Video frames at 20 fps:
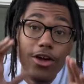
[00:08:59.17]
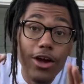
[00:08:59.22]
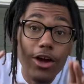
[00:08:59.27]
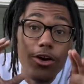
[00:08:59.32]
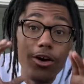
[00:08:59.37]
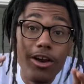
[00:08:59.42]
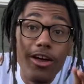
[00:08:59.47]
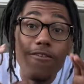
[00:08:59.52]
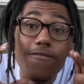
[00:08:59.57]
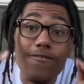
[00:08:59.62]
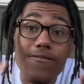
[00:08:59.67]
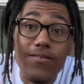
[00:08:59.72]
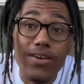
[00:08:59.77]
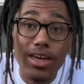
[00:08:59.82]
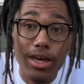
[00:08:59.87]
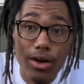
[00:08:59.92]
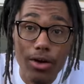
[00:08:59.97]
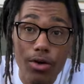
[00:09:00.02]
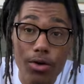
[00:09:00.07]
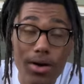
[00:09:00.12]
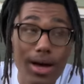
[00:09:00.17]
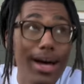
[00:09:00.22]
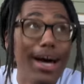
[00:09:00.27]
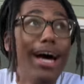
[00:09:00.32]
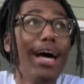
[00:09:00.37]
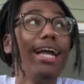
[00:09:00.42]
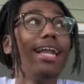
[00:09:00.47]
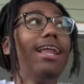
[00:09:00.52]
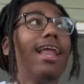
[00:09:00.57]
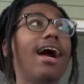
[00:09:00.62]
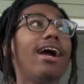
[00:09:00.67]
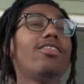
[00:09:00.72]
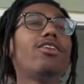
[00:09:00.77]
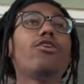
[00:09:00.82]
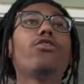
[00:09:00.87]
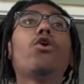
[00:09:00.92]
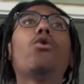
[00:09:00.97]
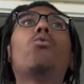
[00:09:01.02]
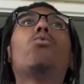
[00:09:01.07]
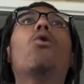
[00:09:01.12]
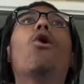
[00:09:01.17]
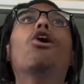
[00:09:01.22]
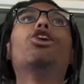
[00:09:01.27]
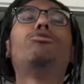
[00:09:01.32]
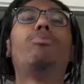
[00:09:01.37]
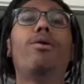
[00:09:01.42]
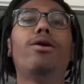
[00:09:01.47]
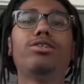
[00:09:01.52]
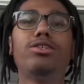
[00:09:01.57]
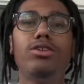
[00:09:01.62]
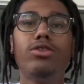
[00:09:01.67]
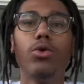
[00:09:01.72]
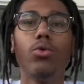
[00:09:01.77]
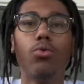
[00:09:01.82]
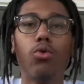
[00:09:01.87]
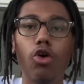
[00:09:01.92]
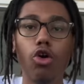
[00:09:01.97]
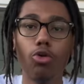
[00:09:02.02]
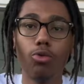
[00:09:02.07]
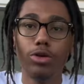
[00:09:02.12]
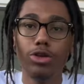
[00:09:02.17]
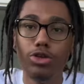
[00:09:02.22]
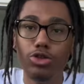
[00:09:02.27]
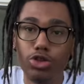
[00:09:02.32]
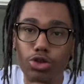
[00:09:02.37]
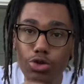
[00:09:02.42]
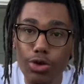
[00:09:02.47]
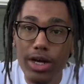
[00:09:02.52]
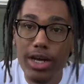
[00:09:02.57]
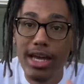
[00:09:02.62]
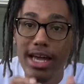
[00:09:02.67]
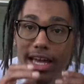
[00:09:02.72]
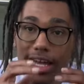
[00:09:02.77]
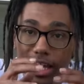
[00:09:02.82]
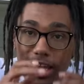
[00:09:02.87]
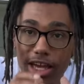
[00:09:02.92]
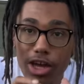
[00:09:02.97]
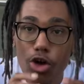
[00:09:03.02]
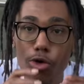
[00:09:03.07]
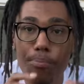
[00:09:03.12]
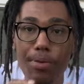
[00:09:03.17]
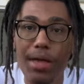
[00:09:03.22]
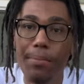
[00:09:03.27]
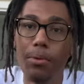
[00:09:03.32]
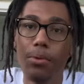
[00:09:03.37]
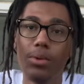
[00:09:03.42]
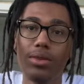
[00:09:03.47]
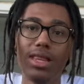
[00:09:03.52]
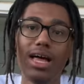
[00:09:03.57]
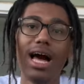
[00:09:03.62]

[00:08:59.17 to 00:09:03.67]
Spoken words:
gonna feel like they're the worst person in the world when you treat and kill people with